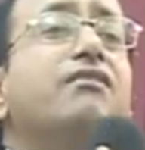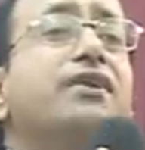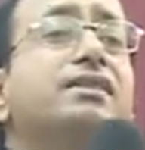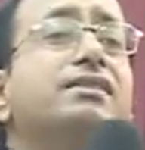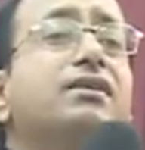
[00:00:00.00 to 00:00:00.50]

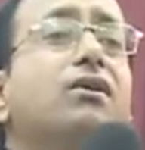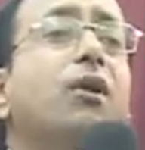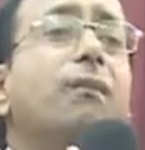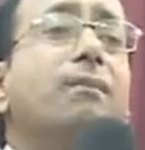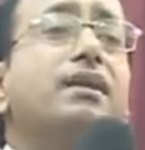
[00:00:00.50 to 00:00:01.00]
facing
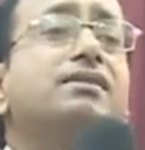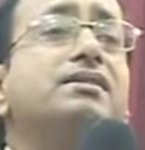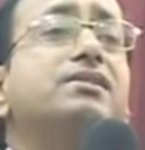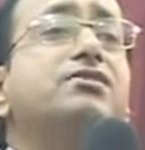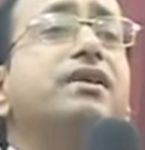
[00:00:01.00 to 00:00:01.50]
hopeless
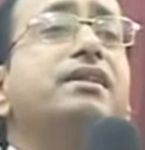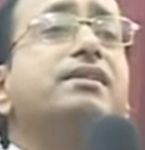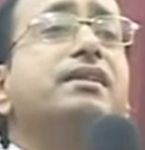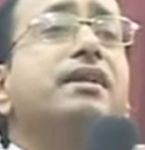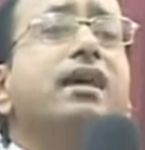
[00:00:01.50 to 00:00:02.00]

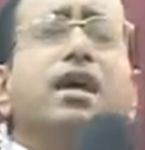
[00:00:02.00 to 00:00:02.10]
situation.